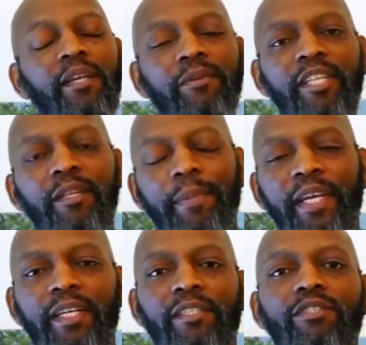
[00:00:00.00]
It really
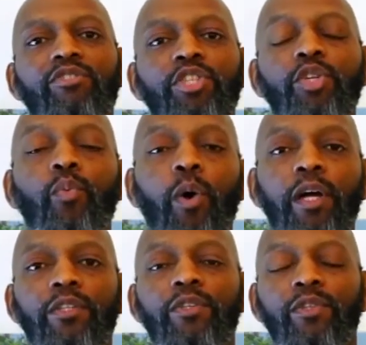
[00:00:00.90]
depends. Do you
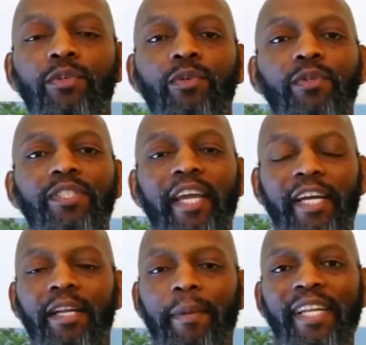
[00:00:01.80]
want to do the
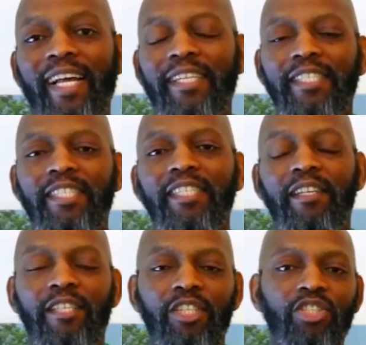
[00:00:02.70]
economic analyses
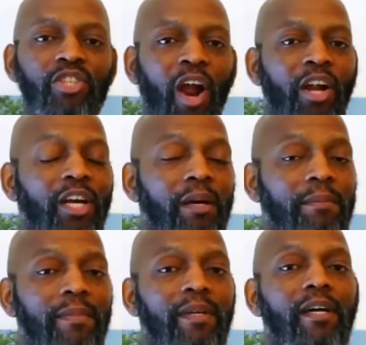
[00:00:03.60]
of the
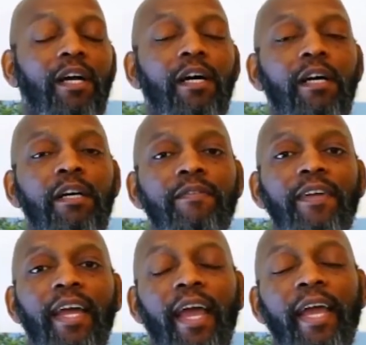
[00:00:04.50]
startup of
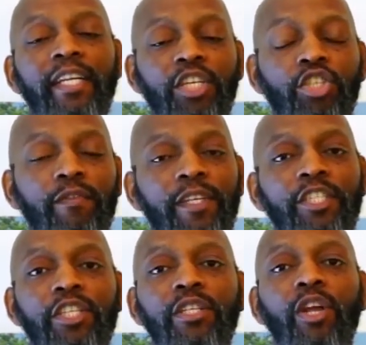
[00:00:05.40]
an
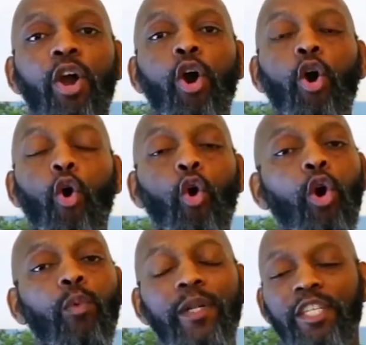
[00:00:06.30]
intervention
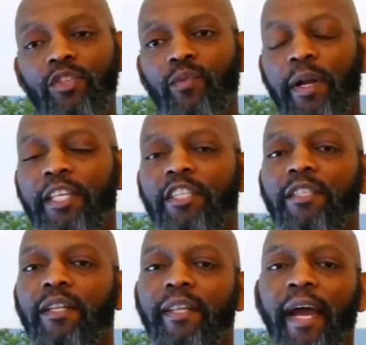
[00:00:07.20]
or when it's running
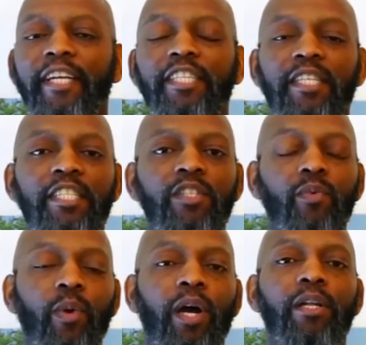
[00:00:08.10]
nicely,
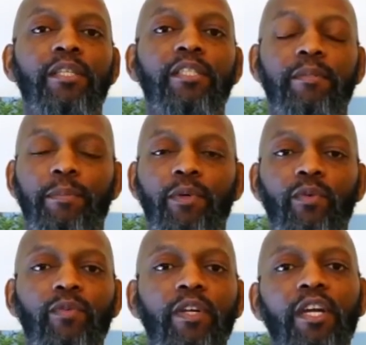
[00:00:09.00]
well, and smooth?